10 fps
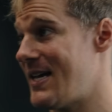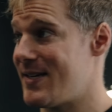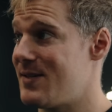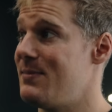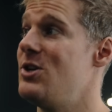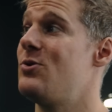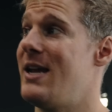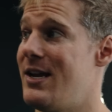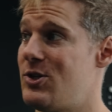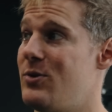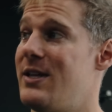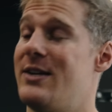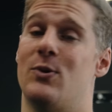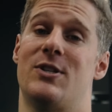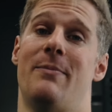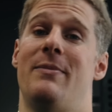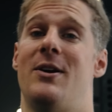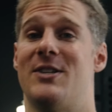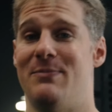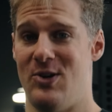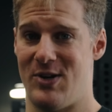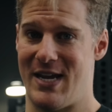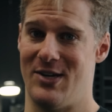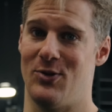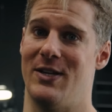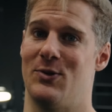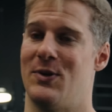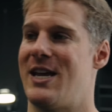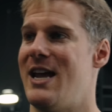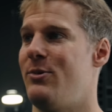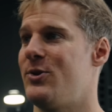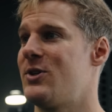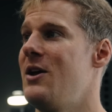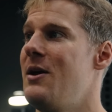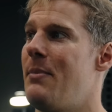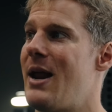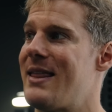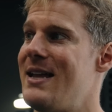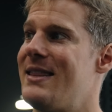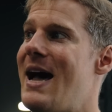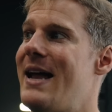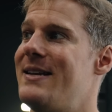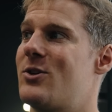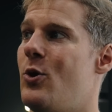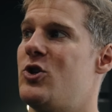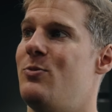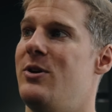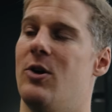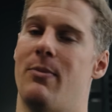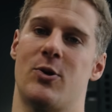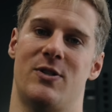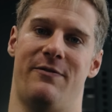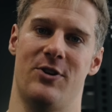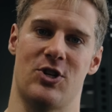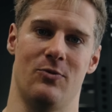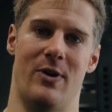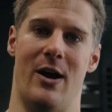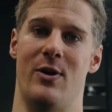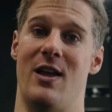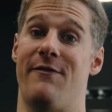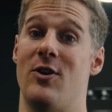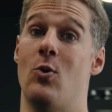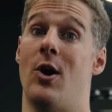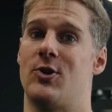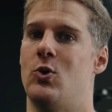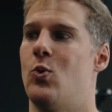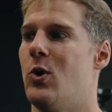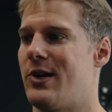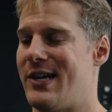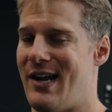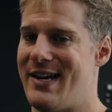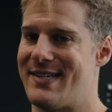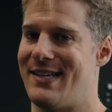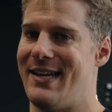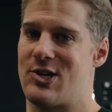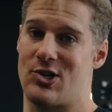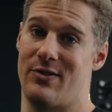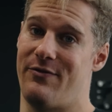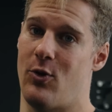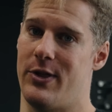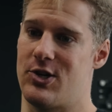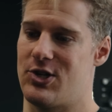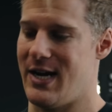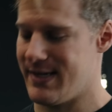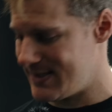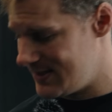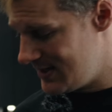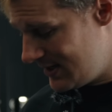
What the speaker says: that doesn't mean you can't do things with dumbbells, I mean you can't do things with cables, but I think that is going to be your most efficient route if you want to work in isolation for the chest.